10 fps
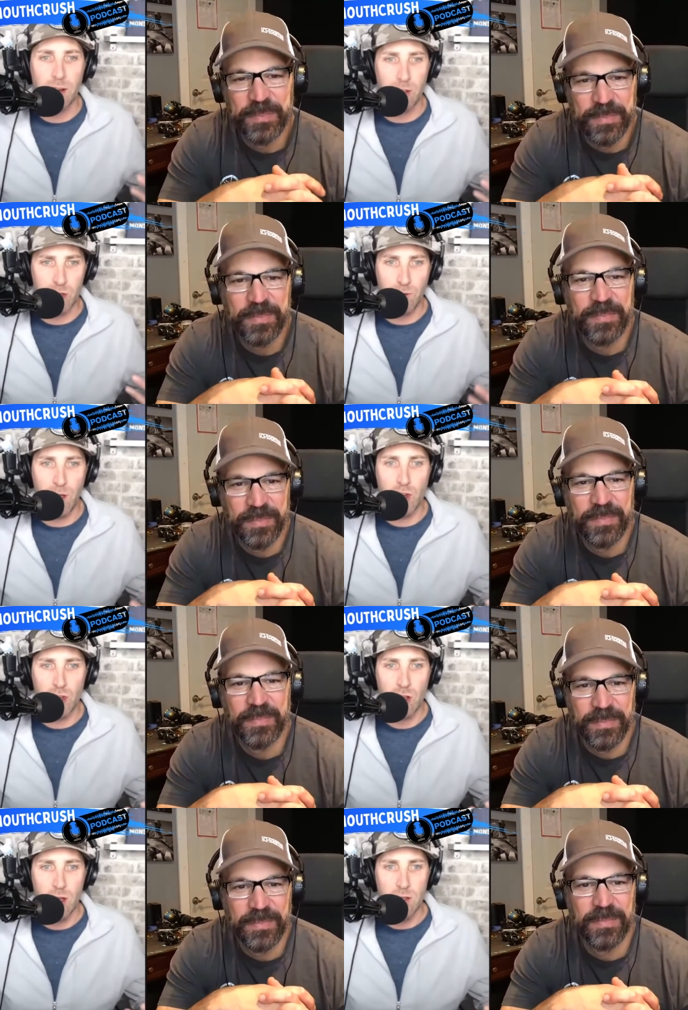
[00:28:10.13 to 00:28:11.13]
Speaker 1: those fish
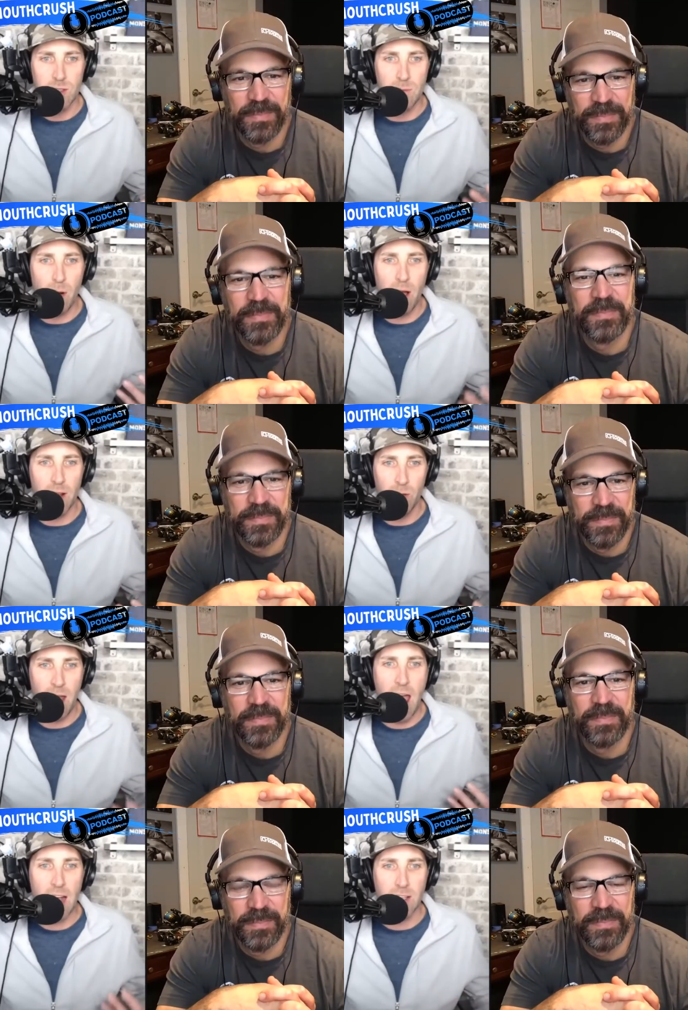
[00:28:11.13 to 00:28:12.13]
to bite and
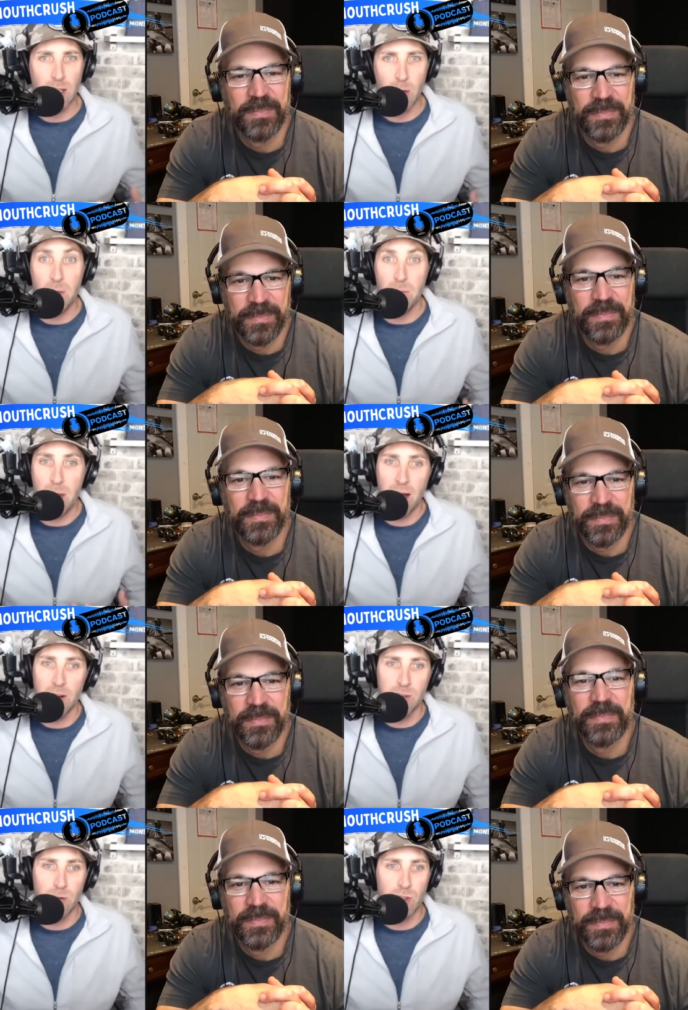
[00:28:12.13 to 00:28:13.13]
react a little bit better
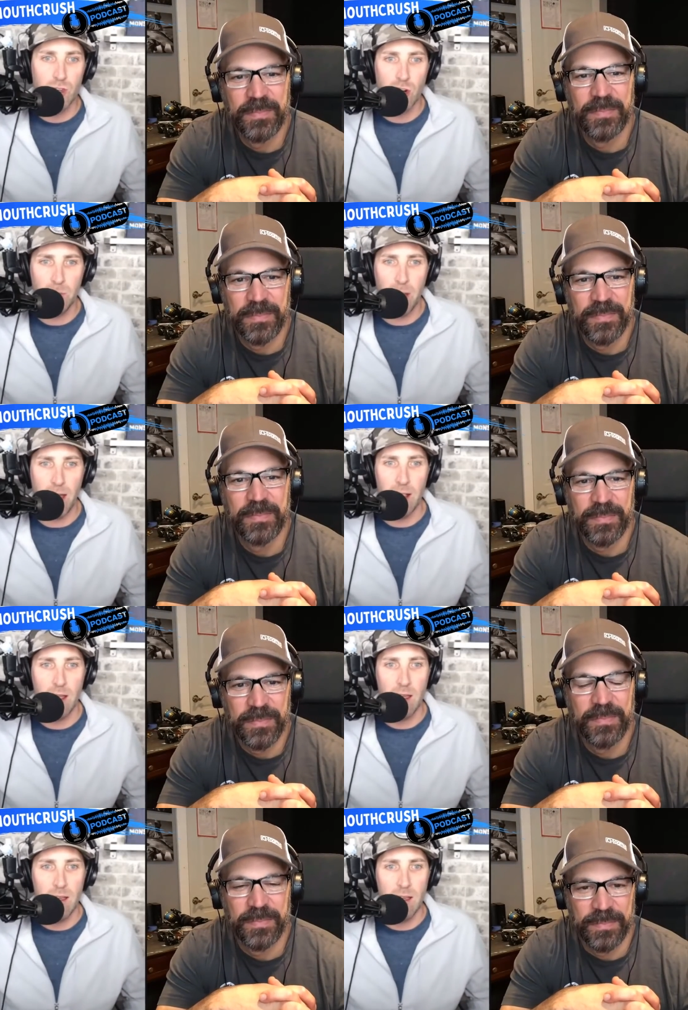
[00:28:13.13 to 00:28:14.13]
to a jerk bait
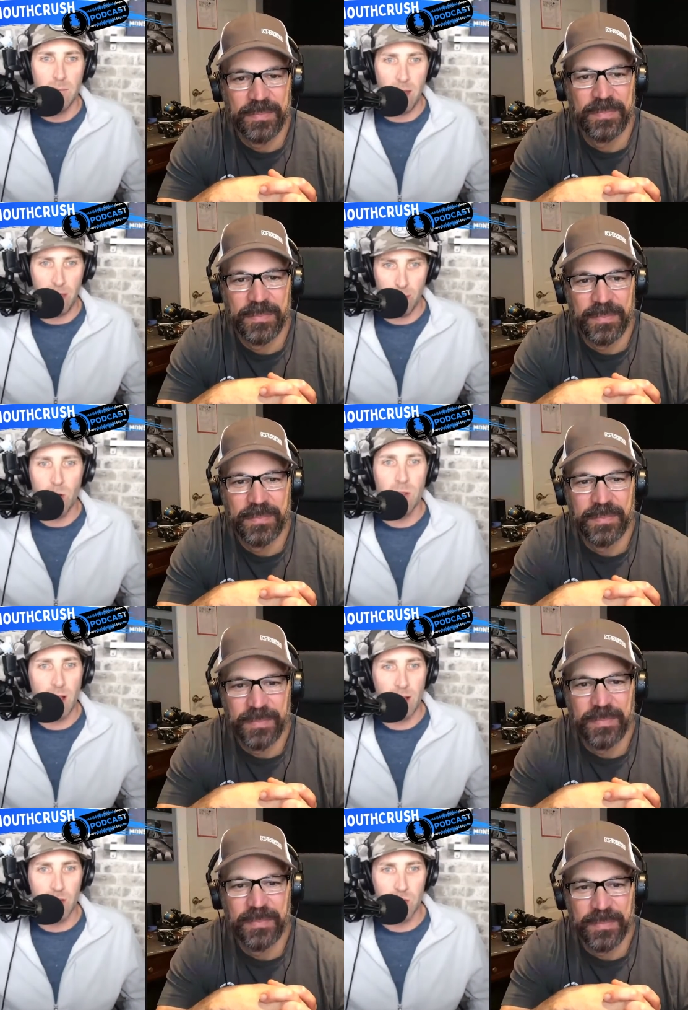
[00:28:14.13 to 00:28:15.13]
by throwing it
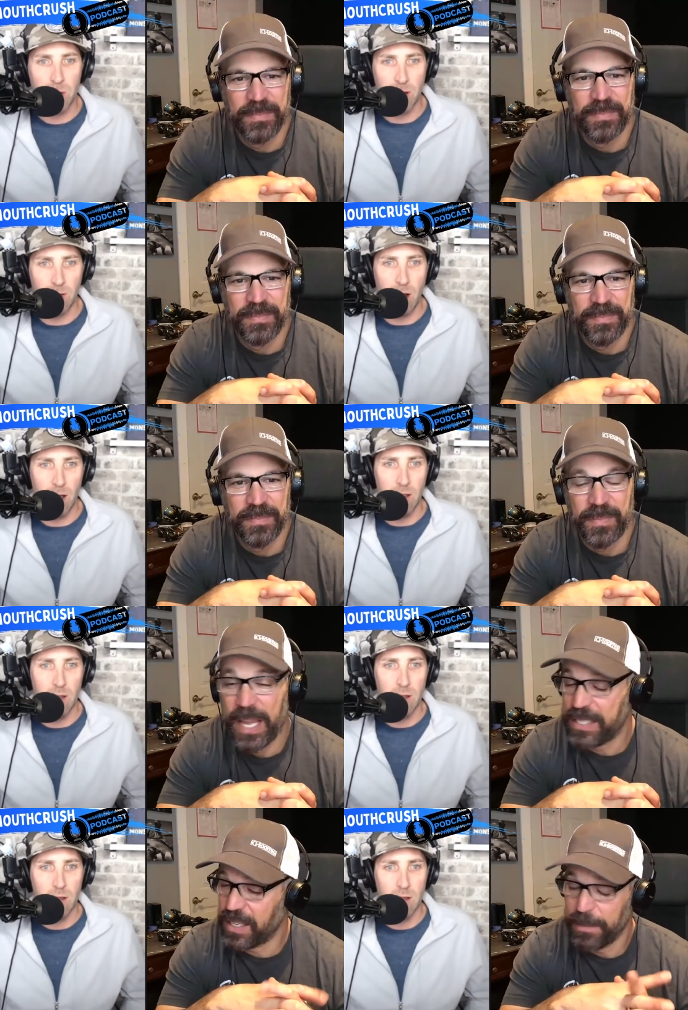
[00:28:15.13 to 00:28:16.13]
on a spinning rod.
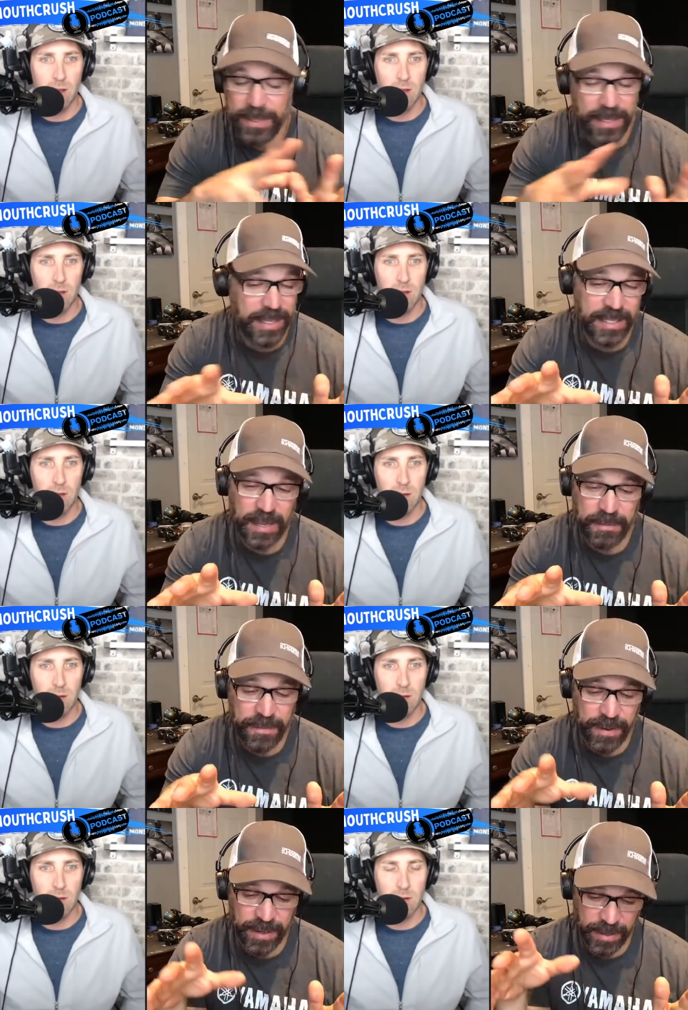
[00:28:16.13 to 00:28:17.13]
Speaker 2: It's a completely
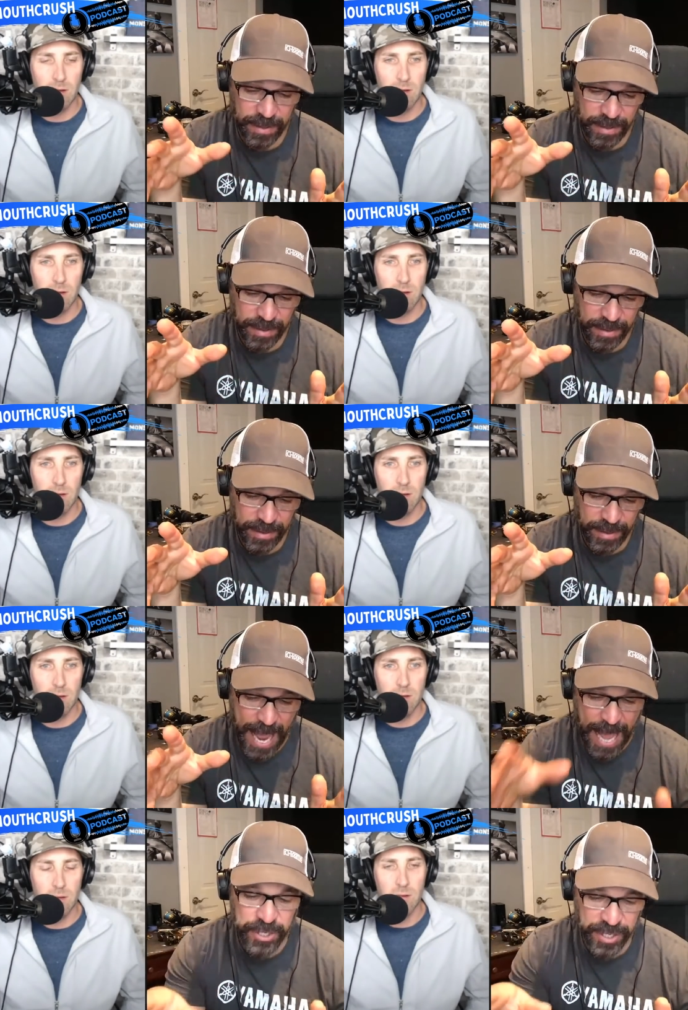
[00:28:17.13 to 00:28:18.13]
different
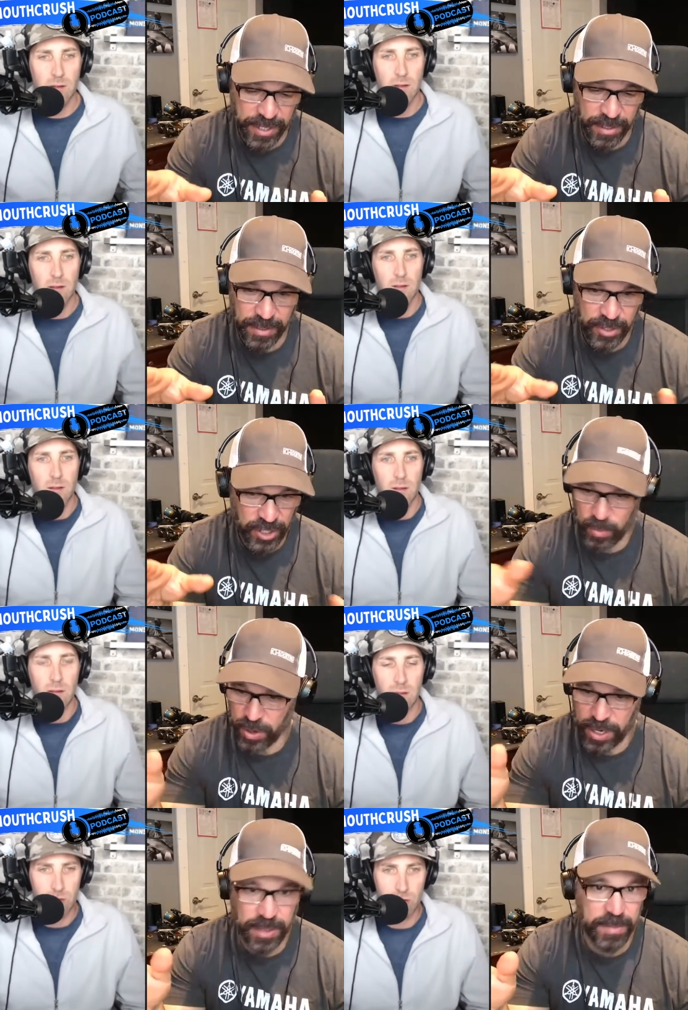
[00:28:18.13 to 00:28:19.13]
action. You just
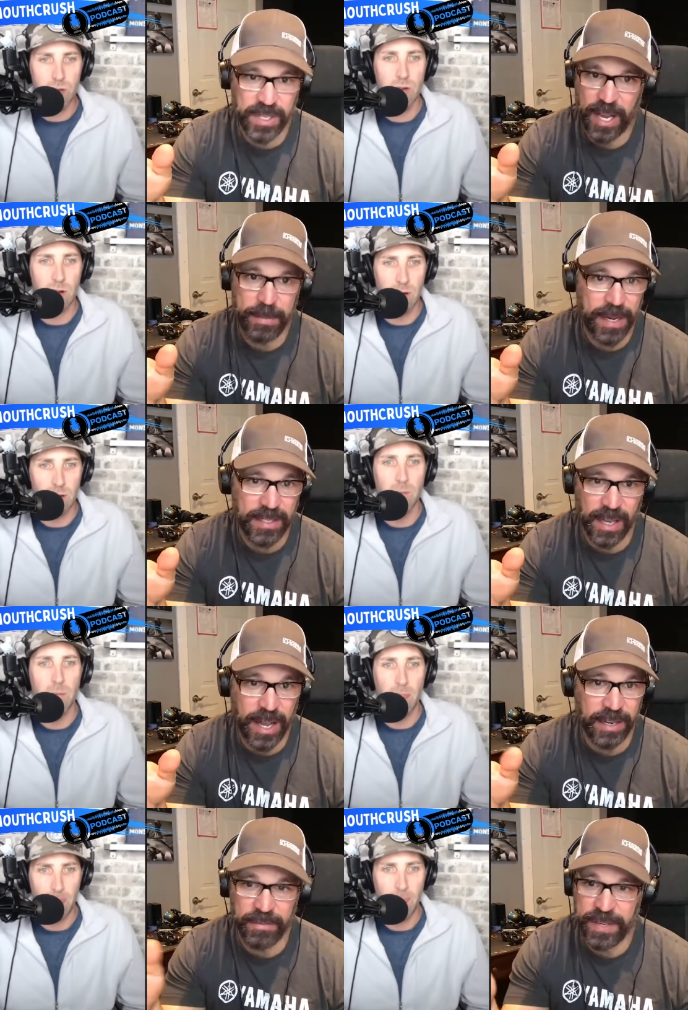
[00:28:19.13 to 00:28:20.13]
work them side by
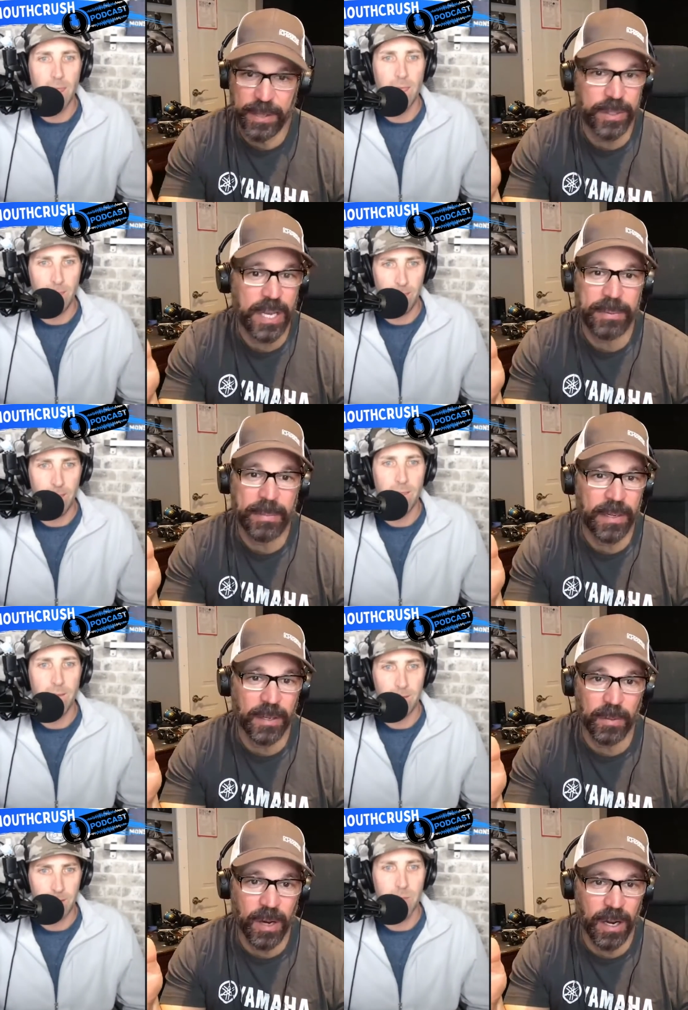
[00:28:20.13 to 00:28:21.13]
side and videotape them
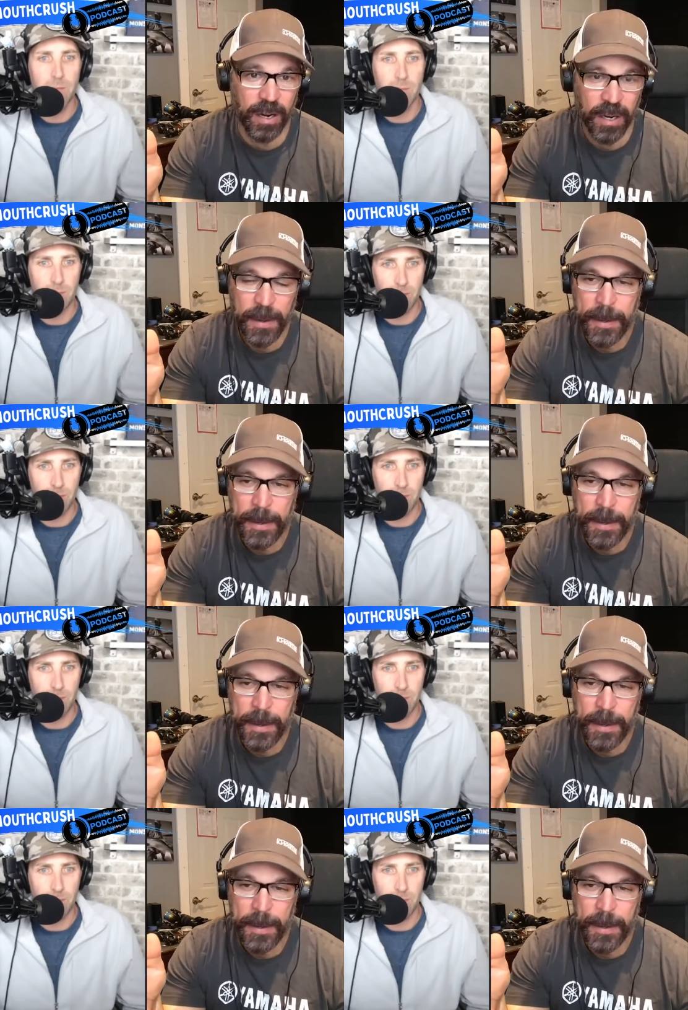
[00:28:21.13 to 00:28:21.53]
underwater.